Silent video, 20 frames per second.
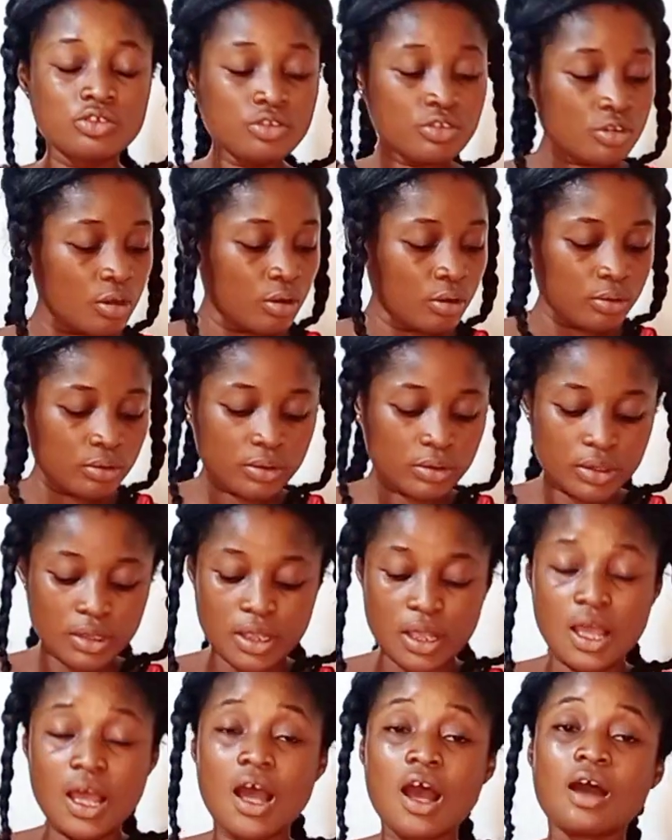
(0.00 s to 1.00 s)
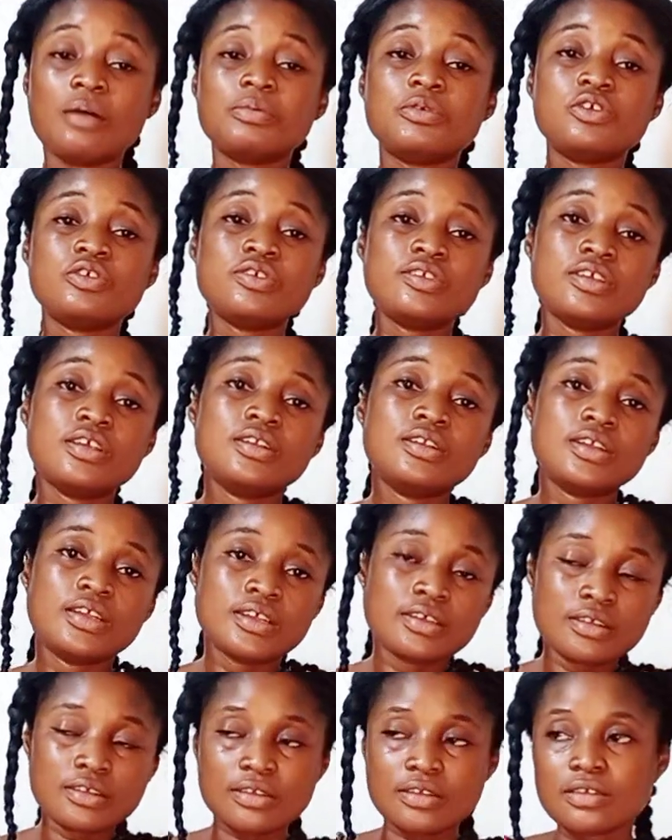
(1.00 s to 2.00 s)
So I'll be using
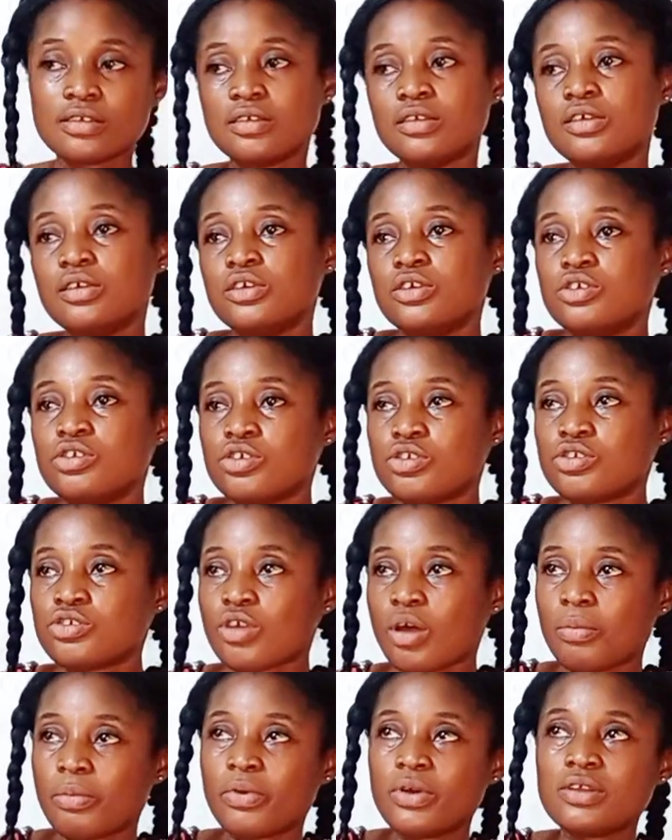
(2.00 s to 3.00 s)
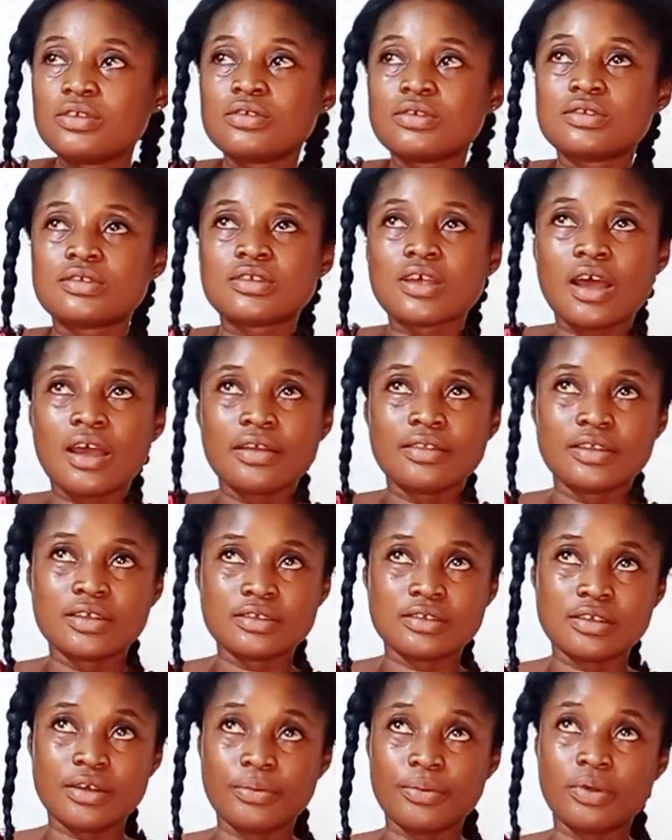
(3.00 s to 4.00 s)
this. So I'm going to tie
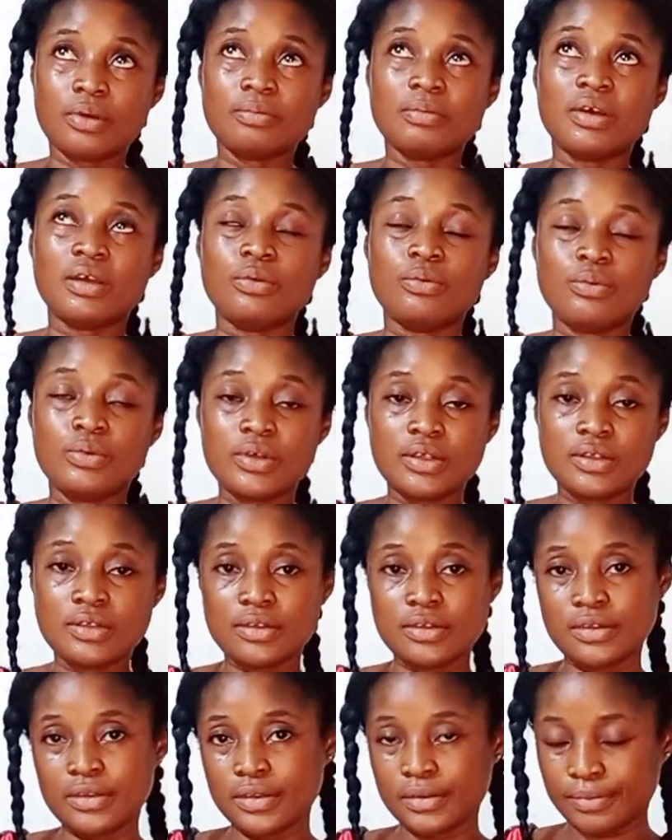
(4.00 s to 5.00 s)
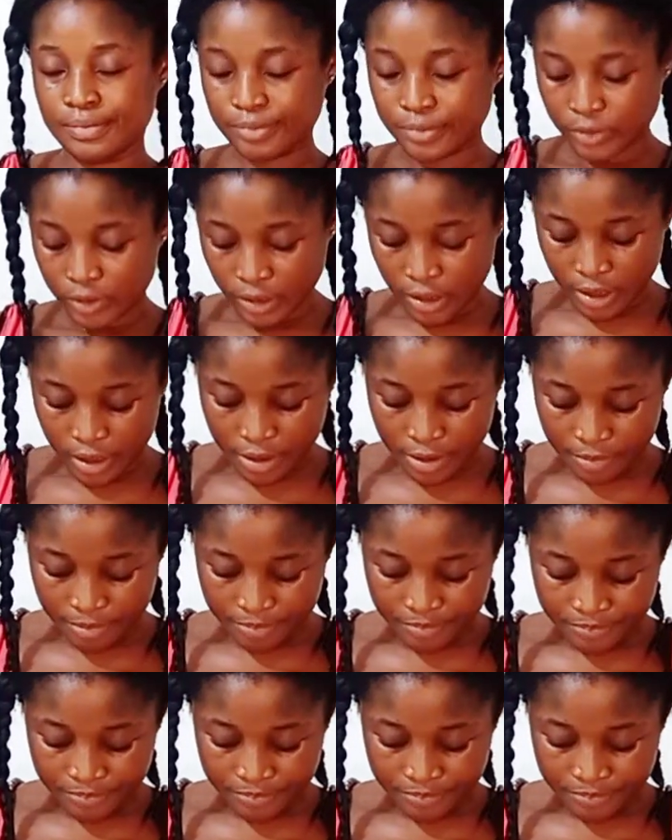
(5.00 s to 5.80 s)
this around my waist. Okay,